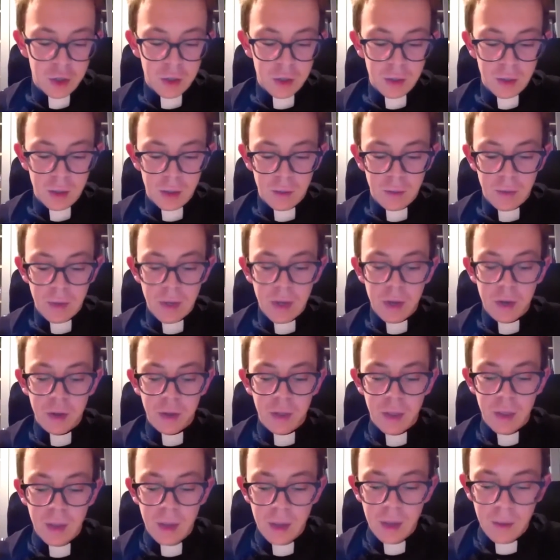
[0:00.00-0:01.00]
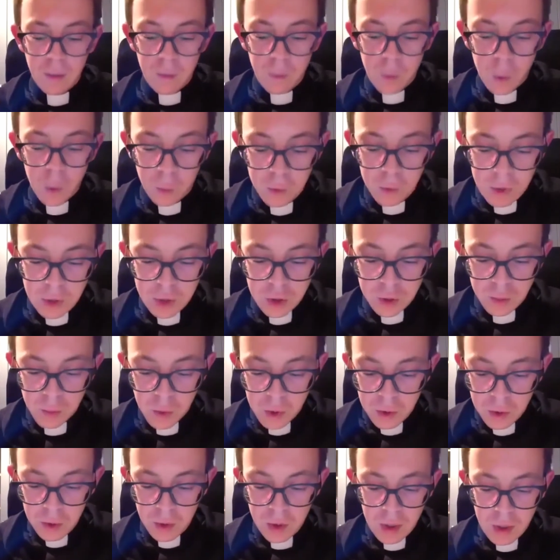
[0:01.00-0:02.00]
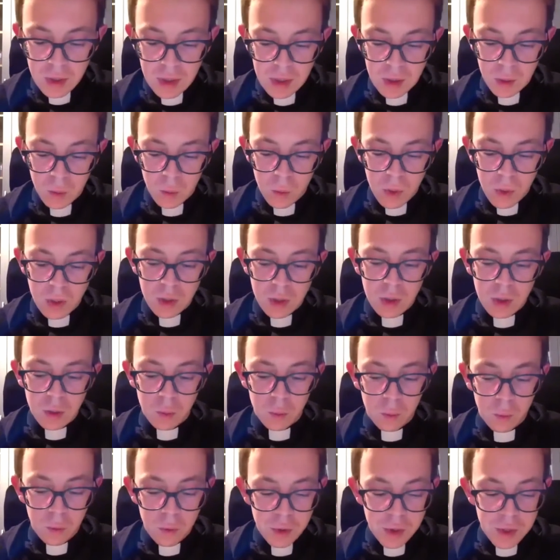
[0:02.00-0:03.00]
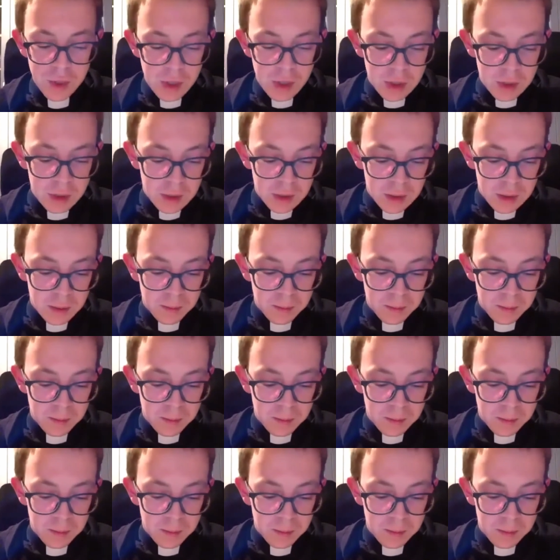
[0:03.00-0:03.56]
the very thing from which monotheism wants to free us.